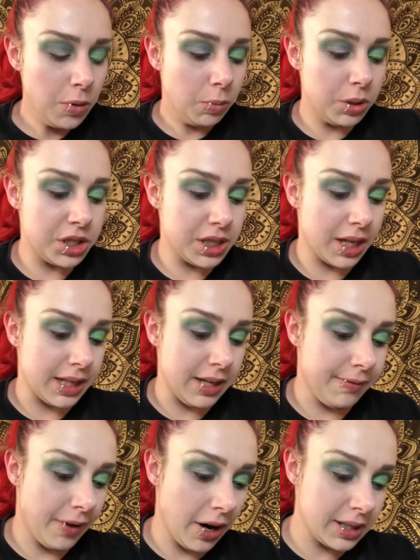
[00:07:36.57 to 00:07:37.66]
which is on the
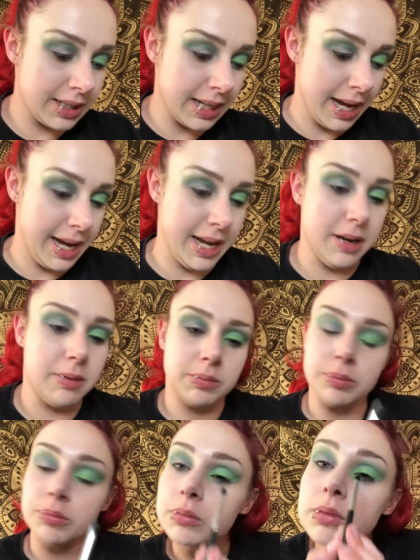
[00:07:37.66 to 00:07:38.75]
far side,
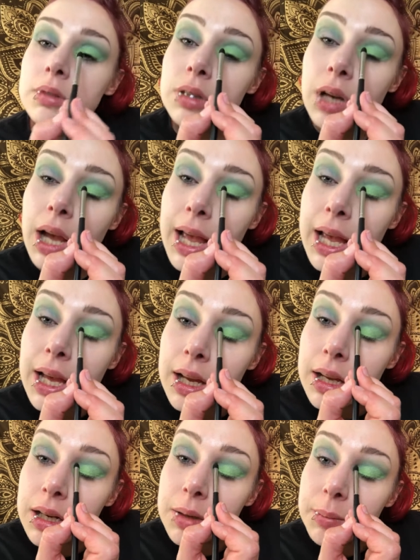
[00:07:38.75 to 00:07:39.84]

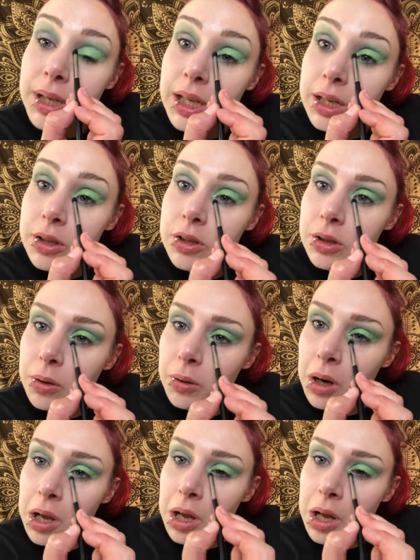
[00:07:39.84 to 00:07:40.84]
and begin to